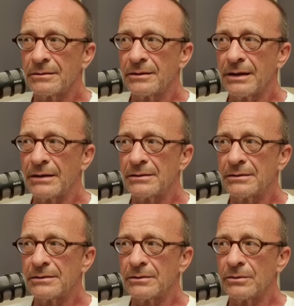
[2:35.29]

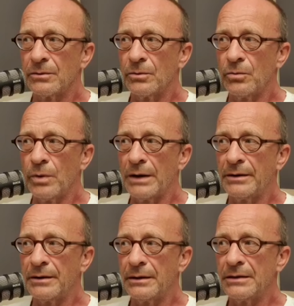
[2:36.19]
that
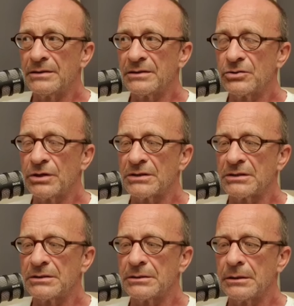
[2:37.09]
one is
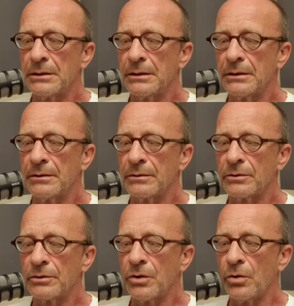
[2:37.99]
just
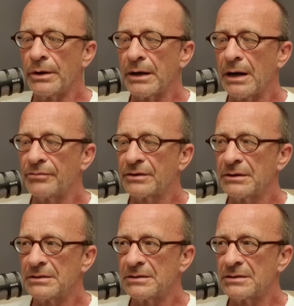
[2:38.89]
going after
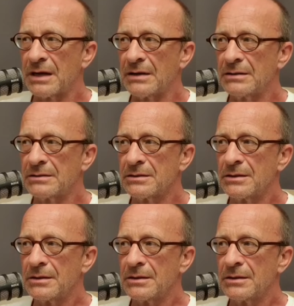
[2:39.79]
his desires.